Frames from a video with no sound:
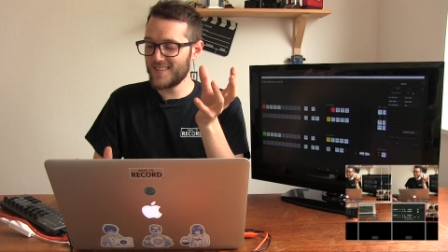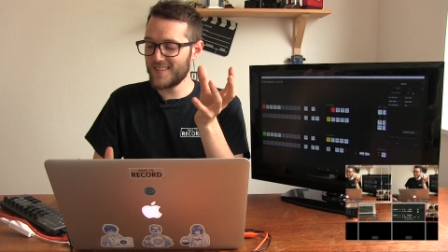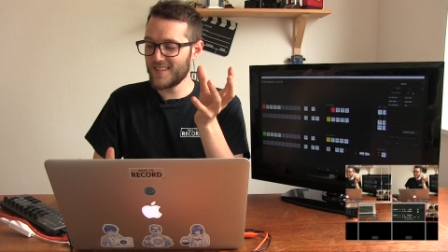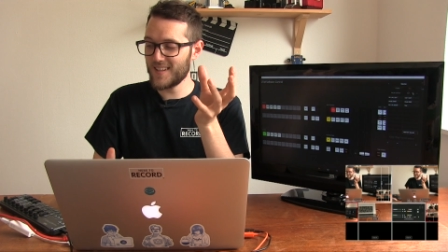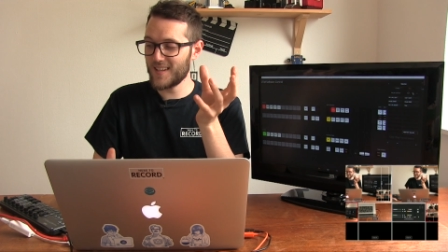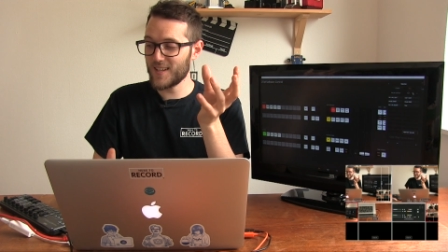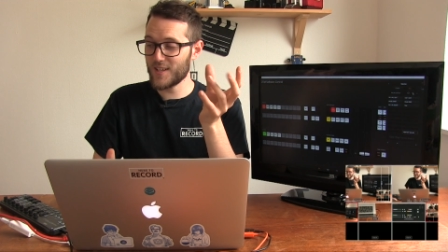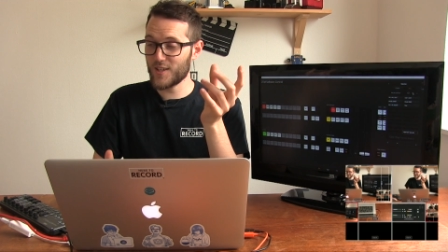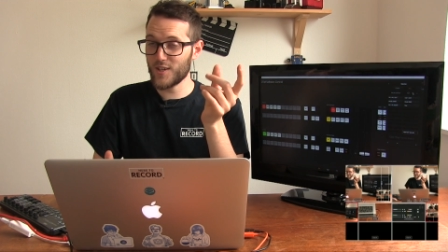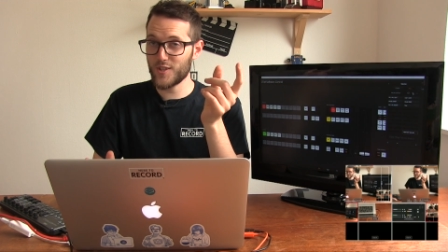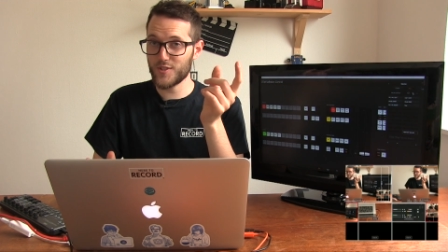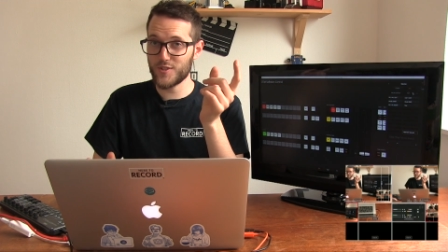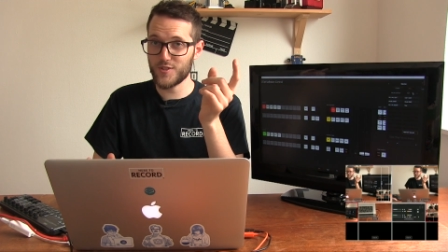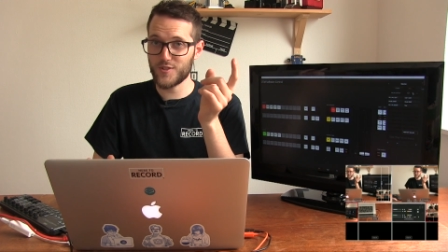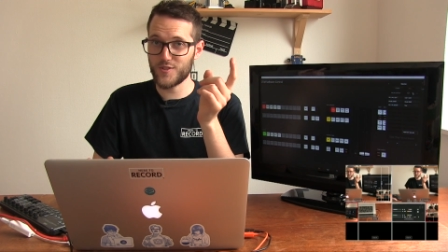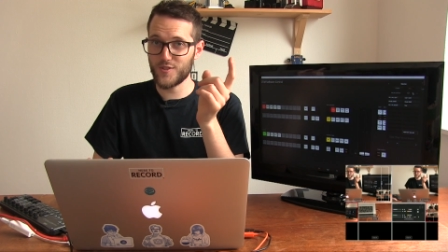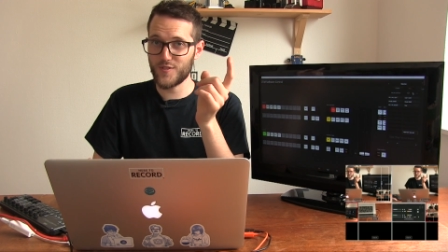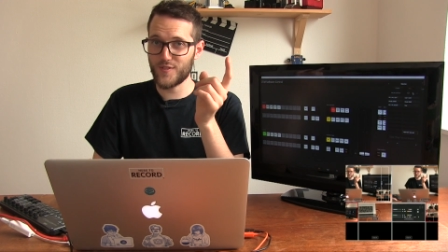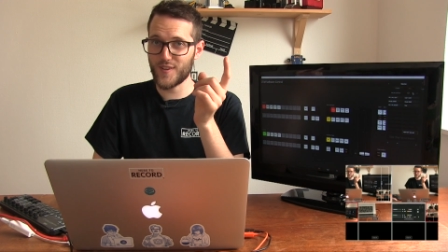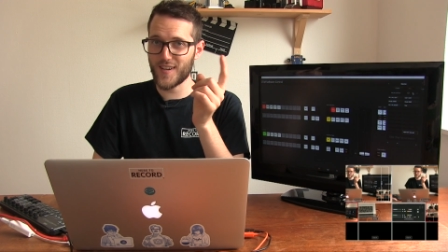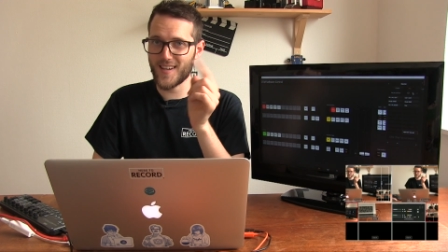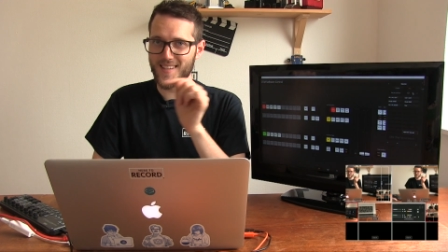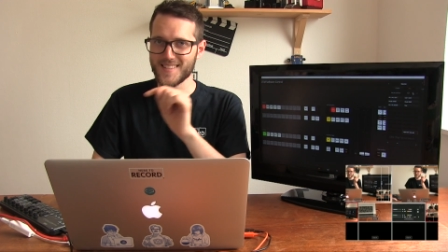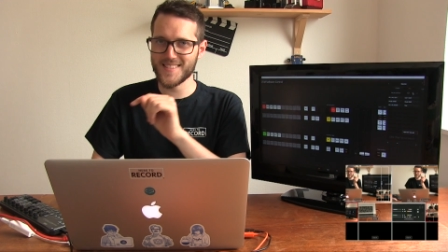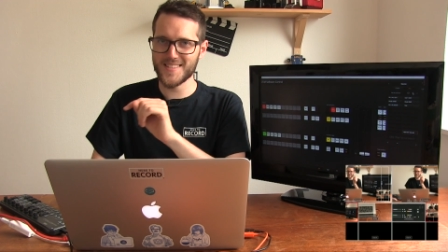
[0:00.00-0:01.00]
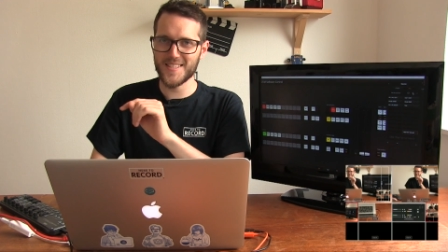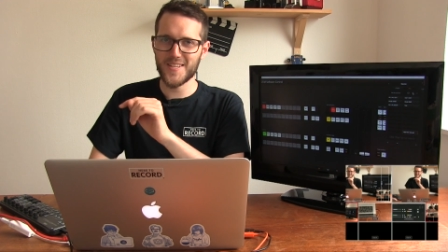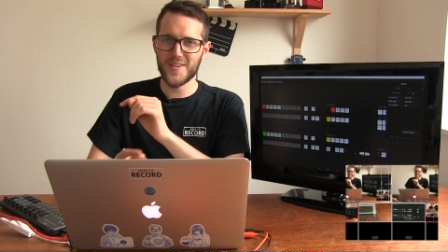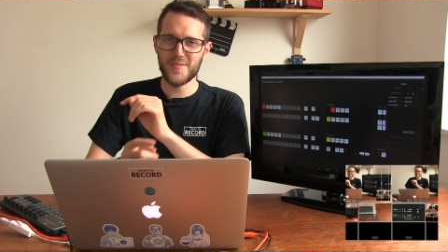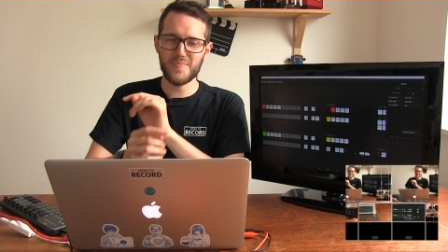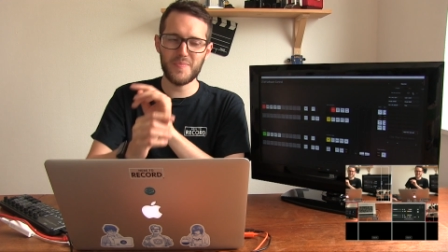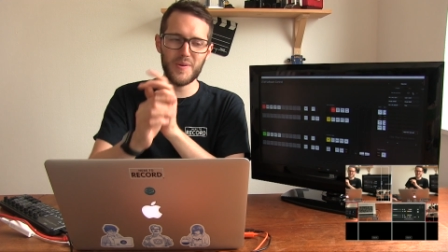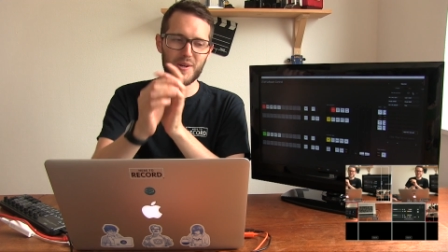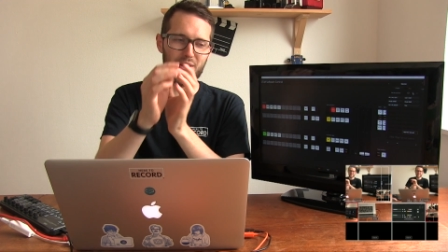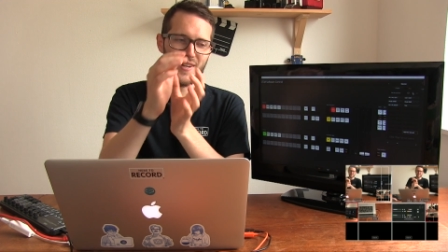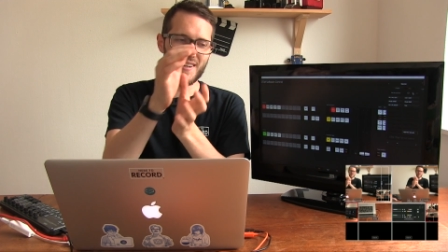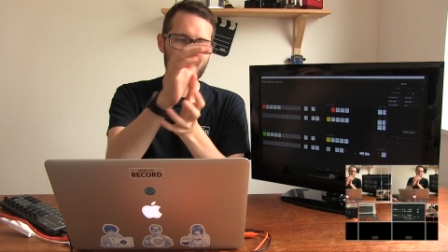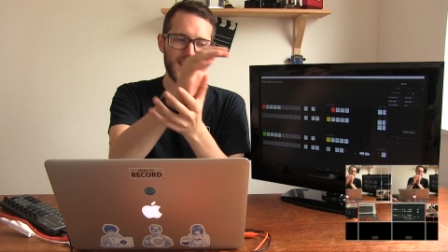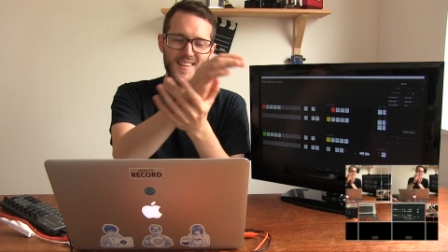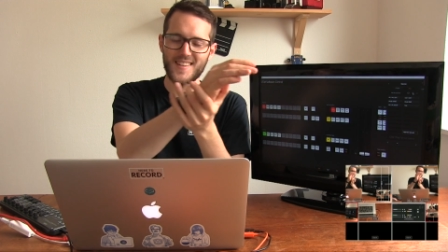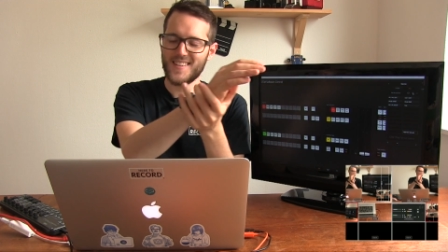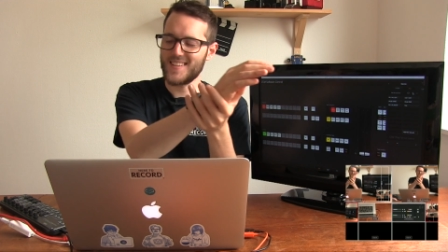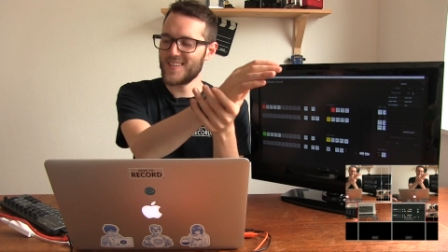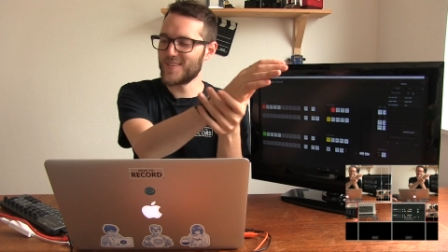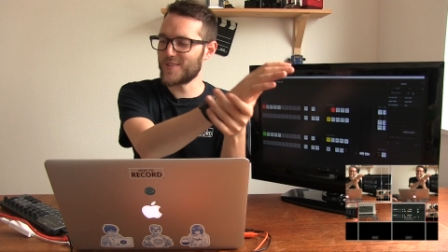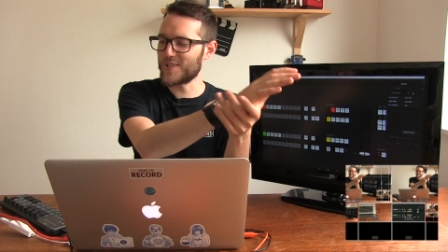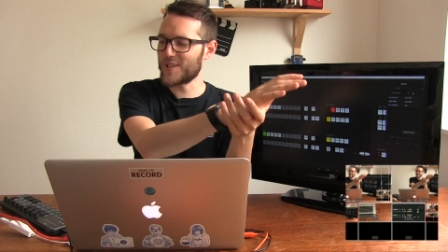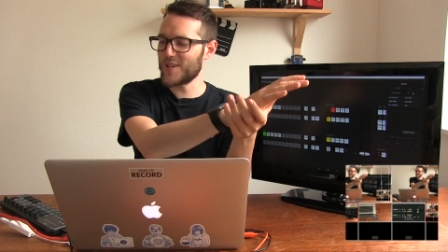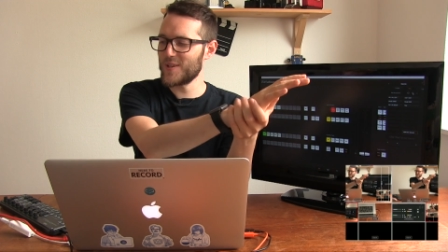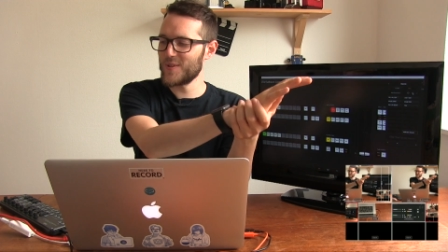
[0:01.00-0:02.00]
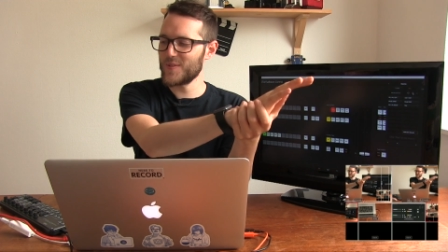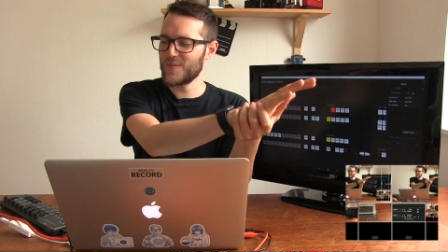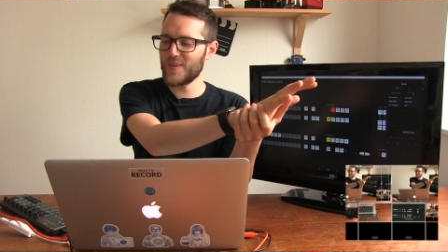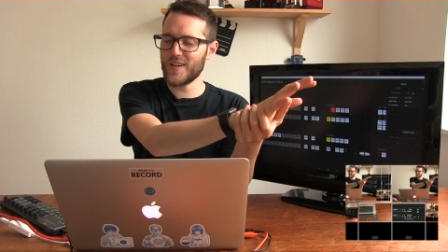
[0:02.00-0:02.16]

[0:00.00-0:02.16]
I counted too fast, but there we go.